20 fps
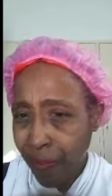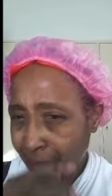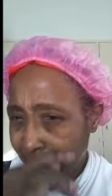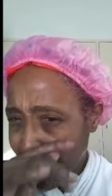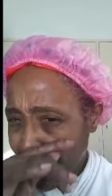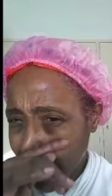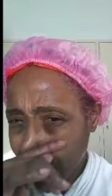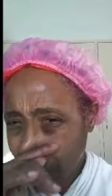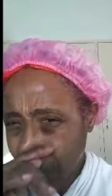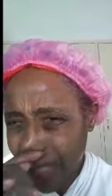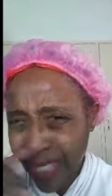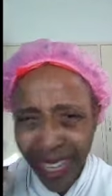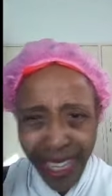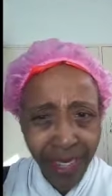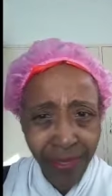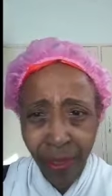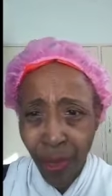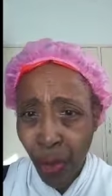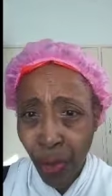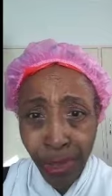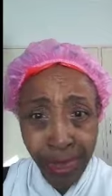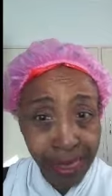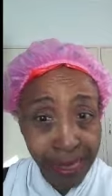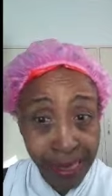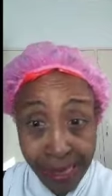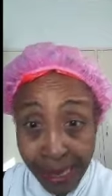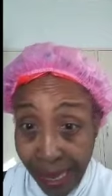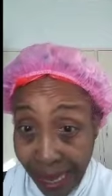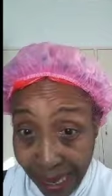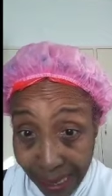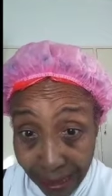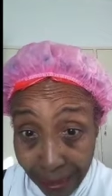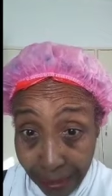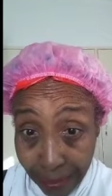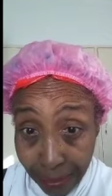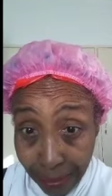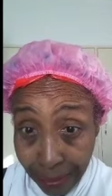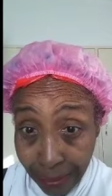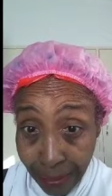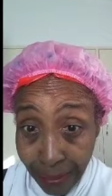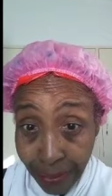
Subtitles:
I think it was like even on sale.